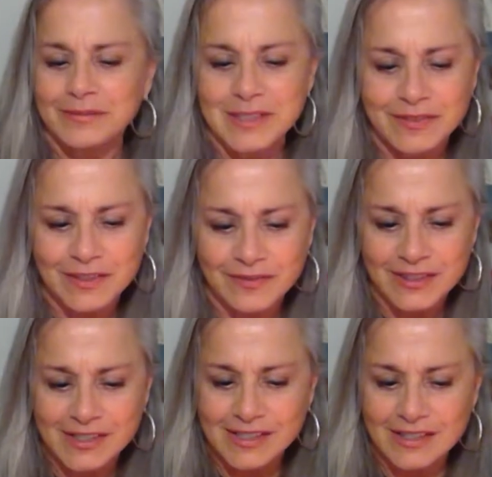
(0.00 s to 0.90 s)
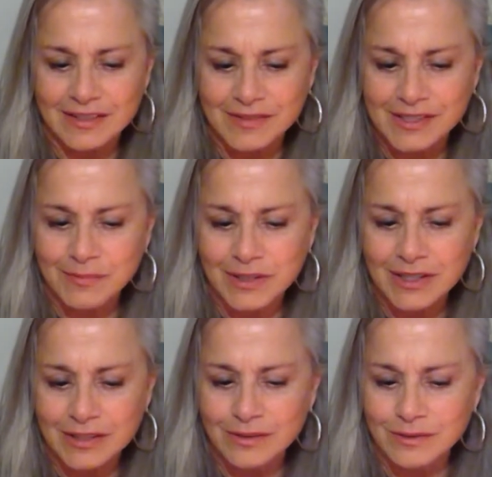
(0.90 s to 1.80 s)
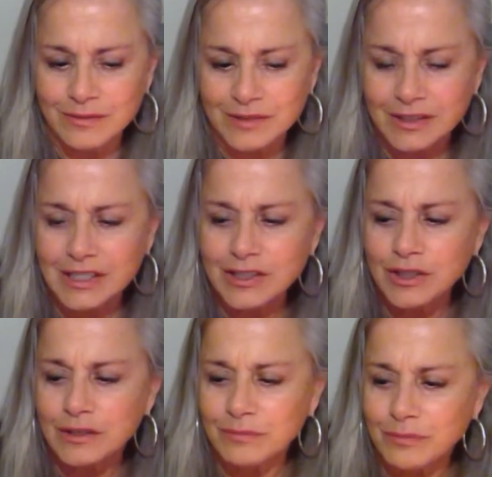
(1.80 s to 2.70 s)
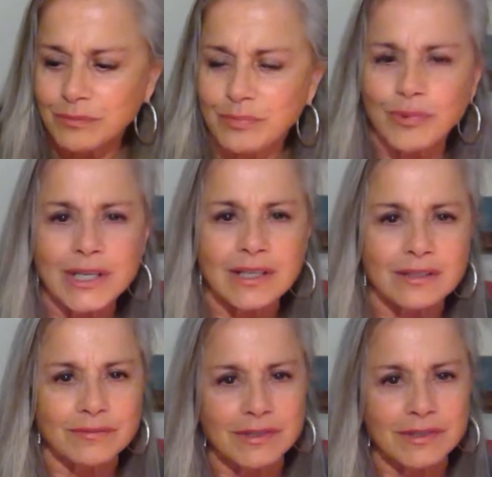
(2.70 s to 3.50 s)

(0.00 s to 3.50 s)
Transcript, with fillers: even if it's uh, something that you, you need to break a,